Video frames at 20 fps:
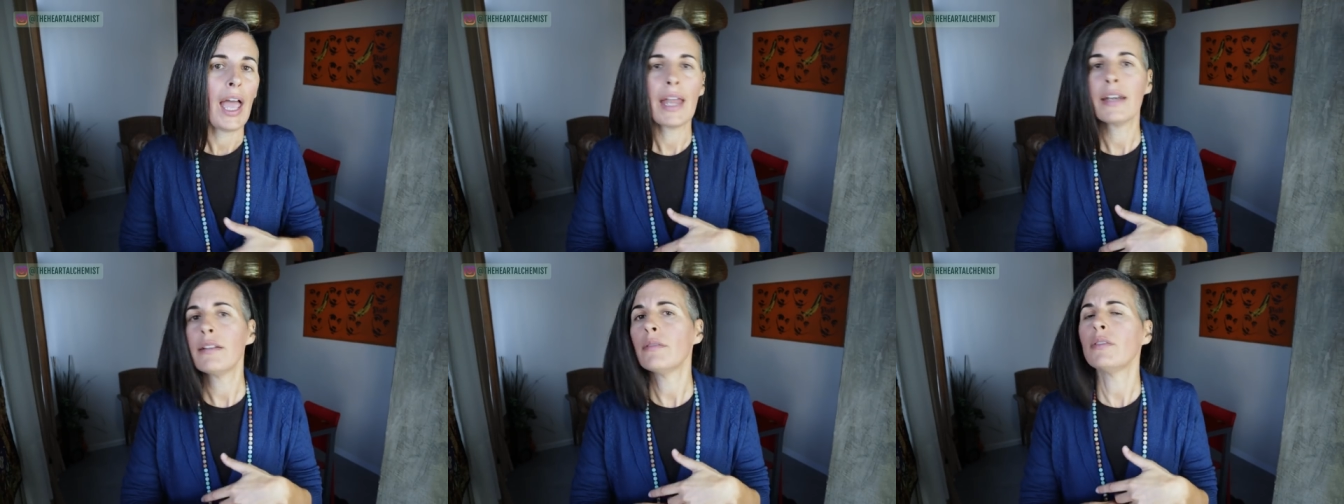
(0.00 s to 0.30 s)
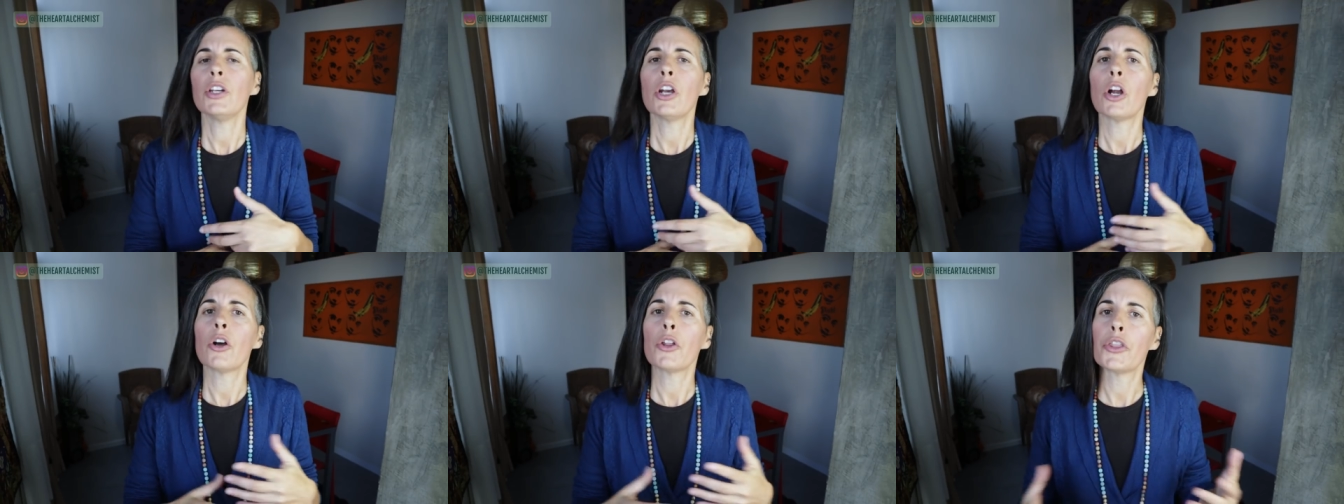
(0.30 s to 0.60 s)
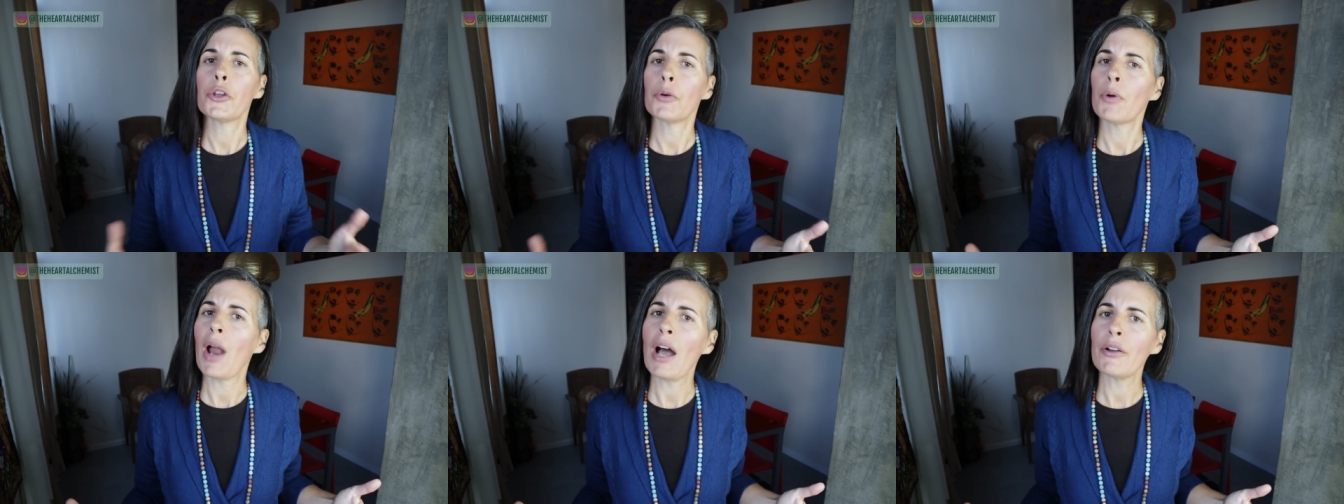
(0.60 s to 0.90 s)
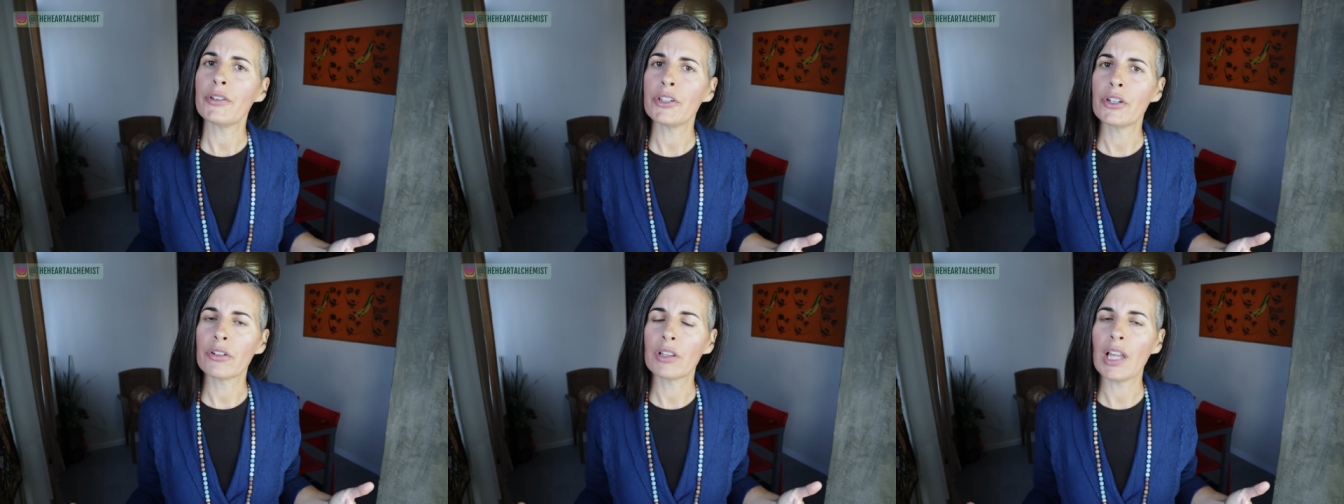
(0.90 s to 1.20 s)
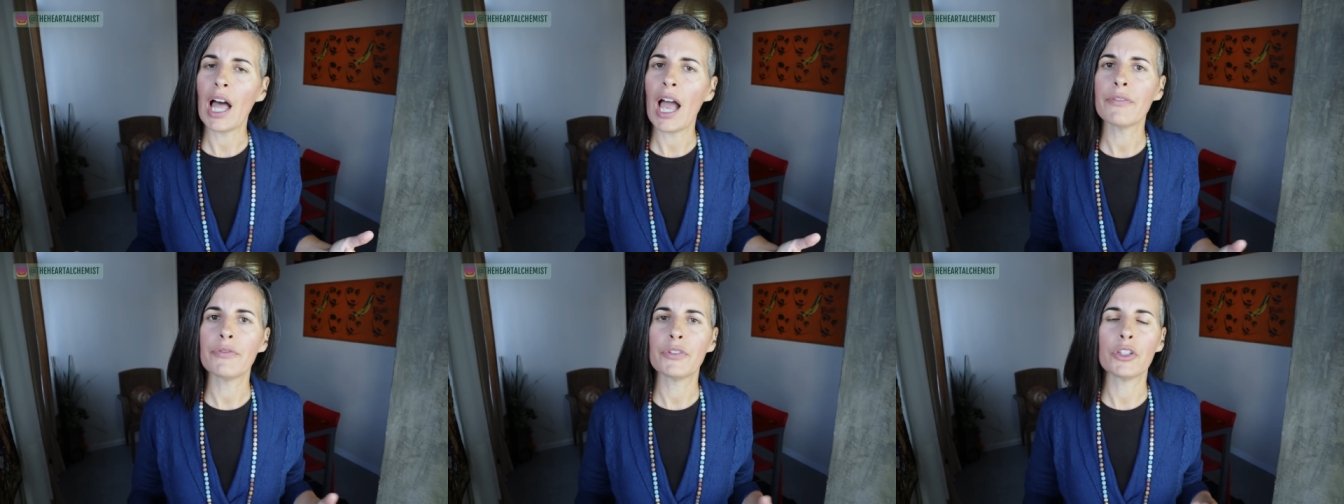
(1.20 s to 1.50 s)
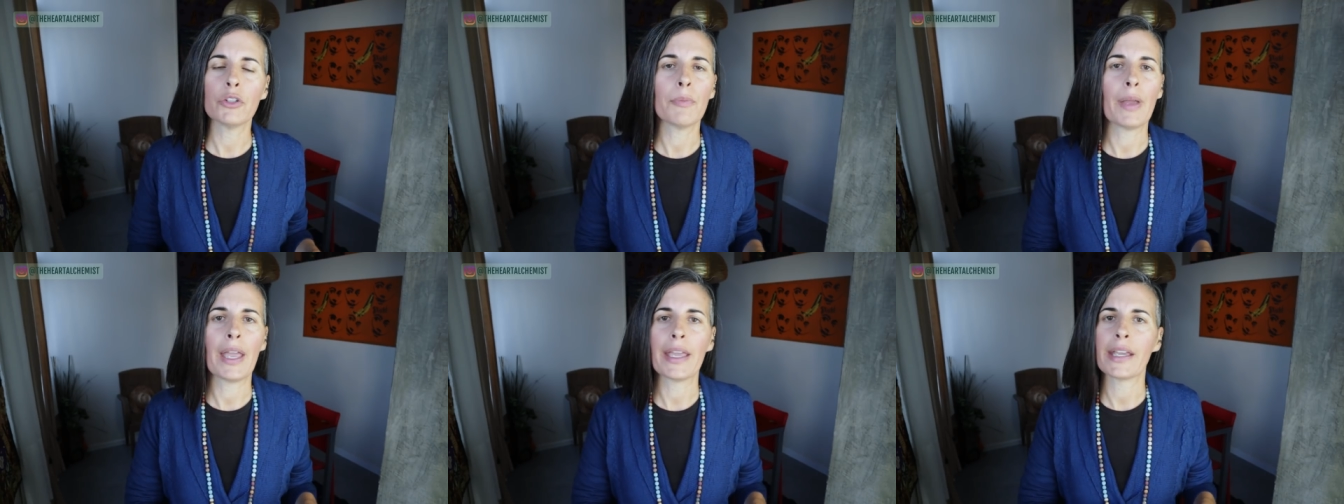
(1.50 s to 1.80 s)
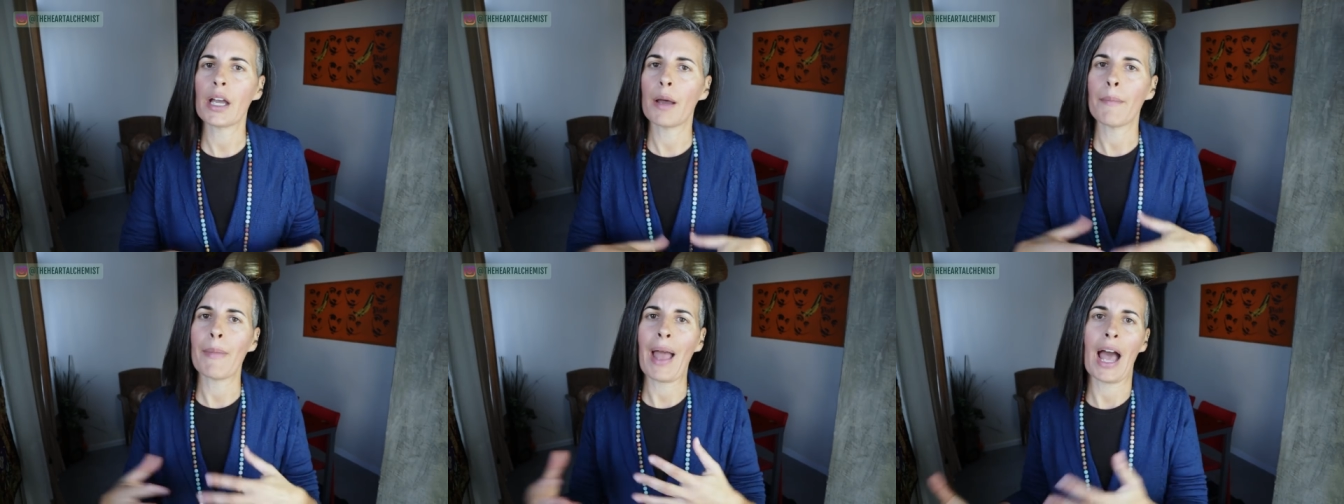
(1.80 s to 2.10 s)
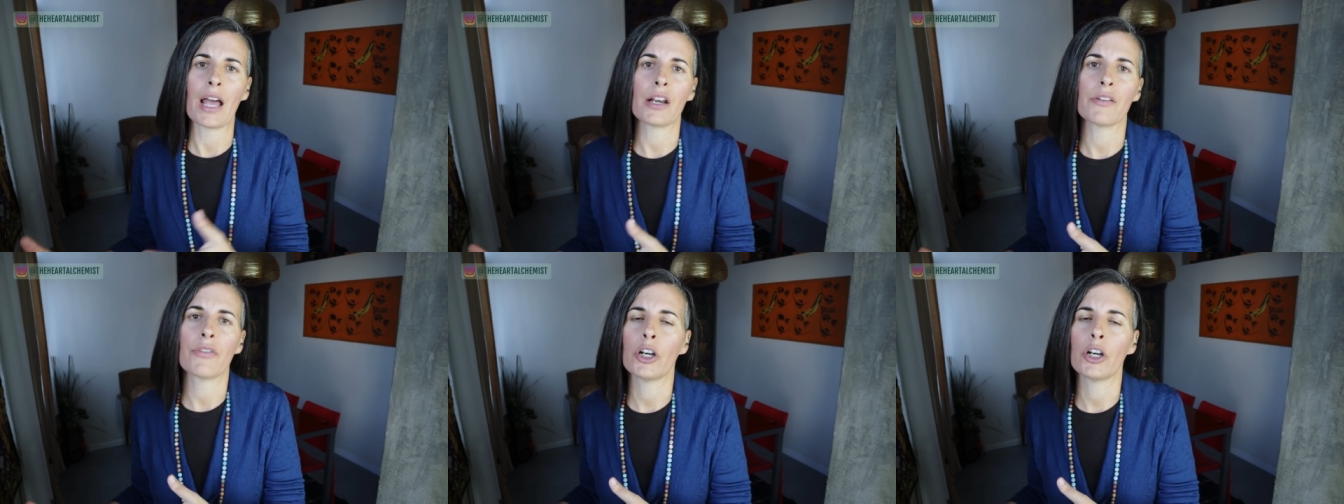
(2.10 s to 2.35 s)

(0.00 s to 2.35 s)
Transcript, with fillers: And you know, throughout your life, you may come out